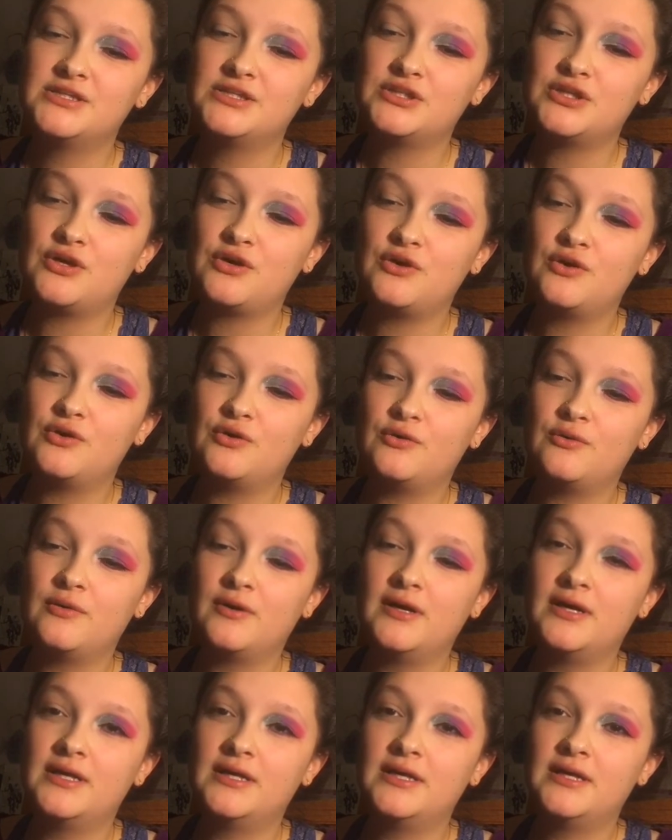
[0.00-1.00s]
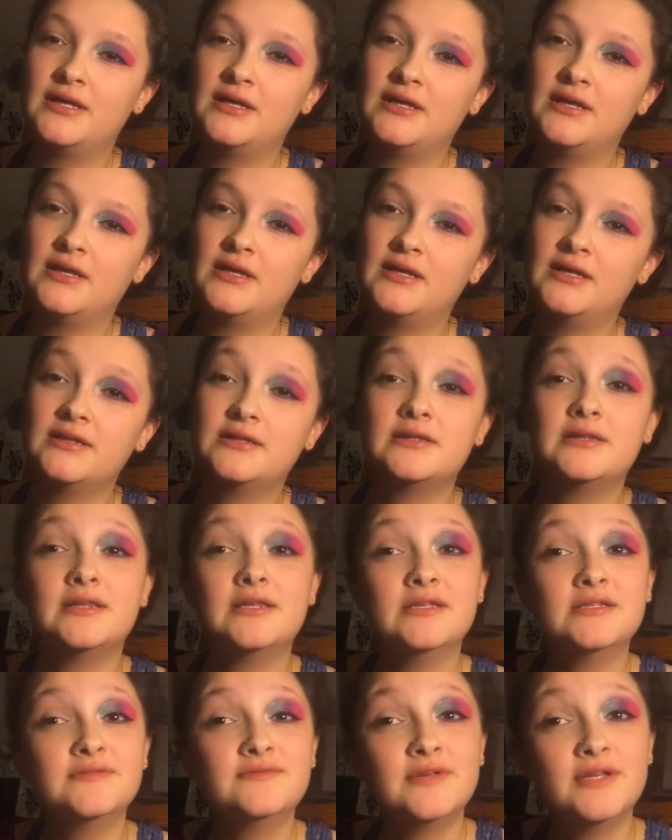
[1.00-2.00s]
So
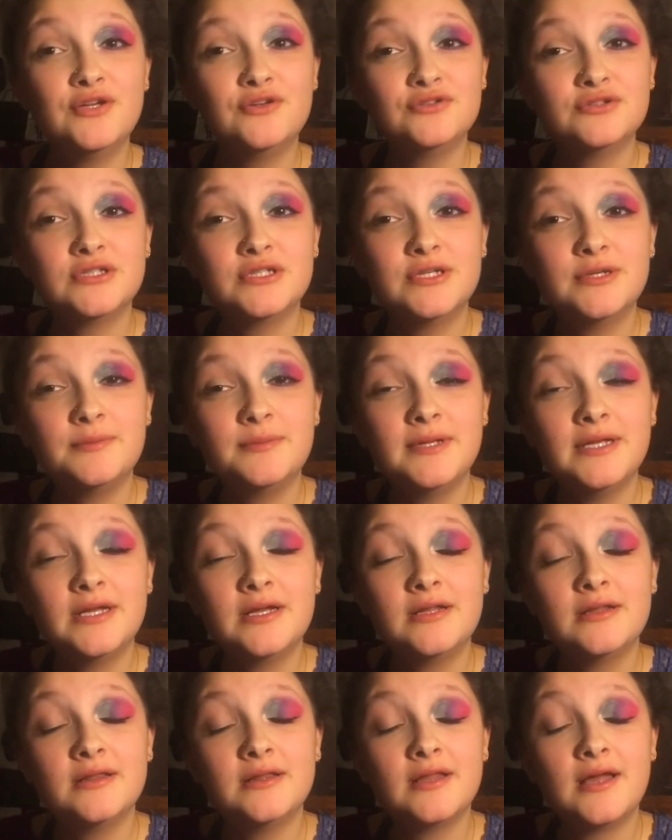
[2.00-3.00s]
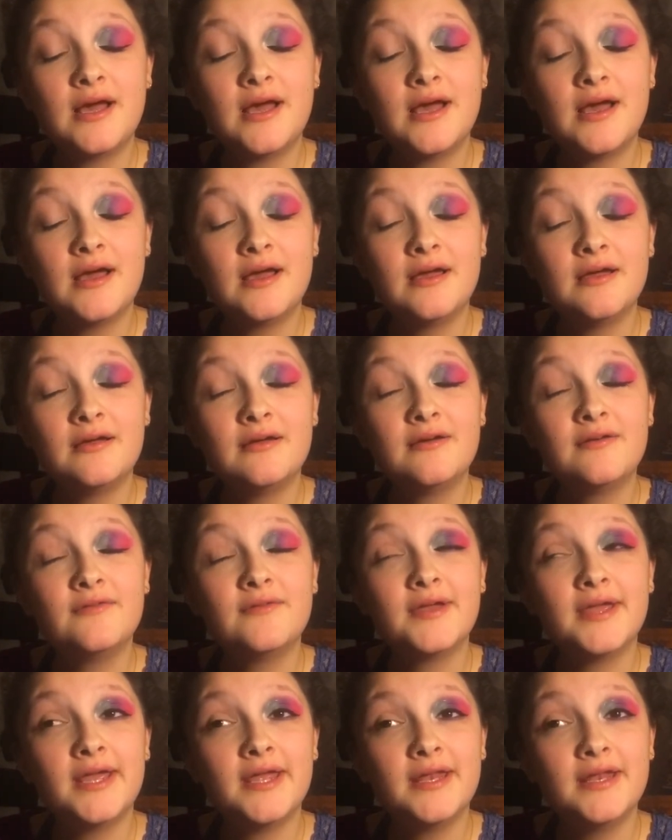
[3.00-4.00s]
this video is gonna be a lot of
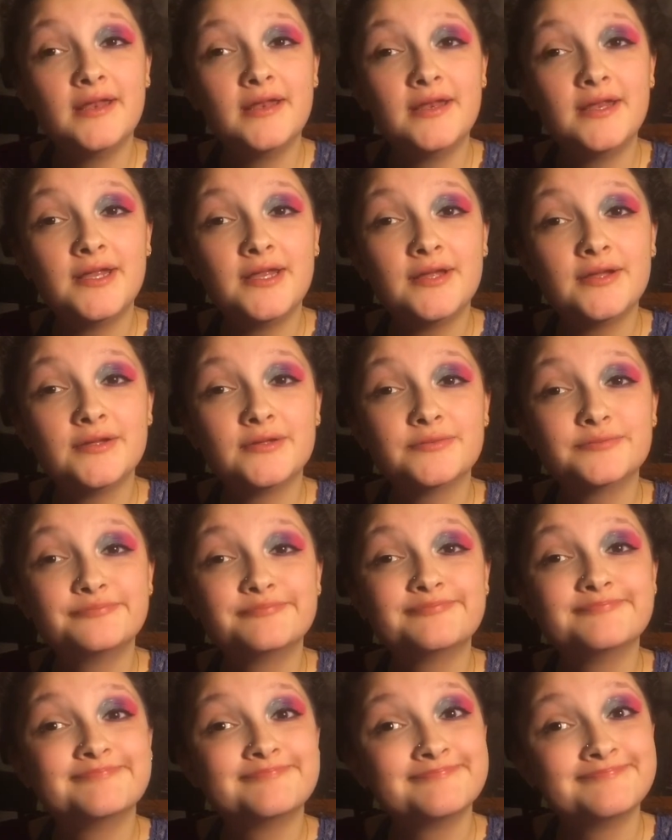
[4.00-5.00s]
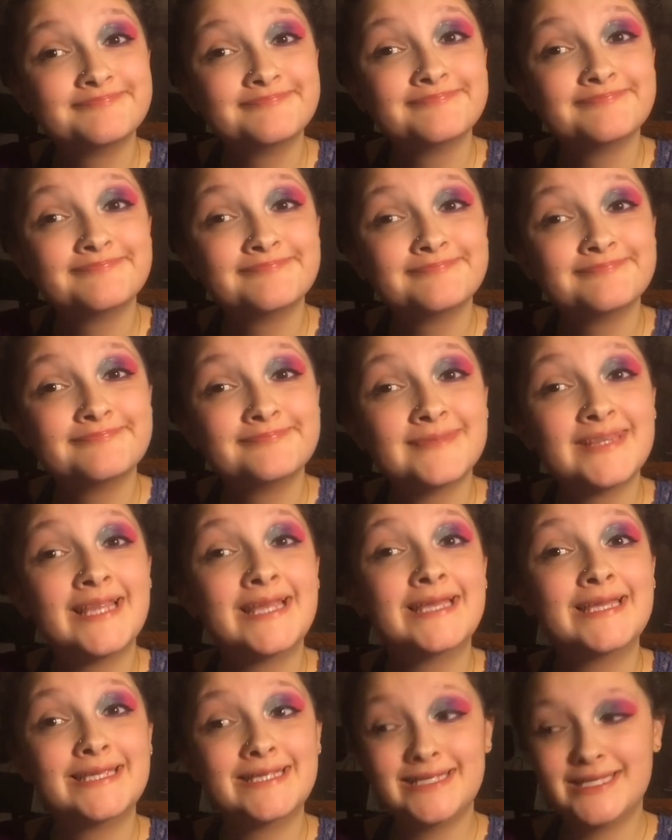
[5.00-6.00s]
editing.
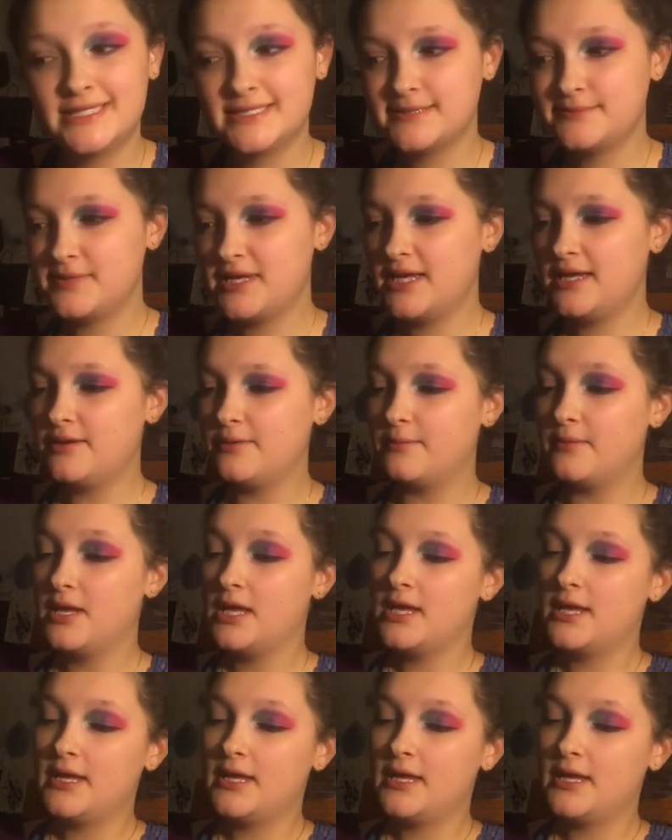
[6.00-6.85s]
Yes ma'am.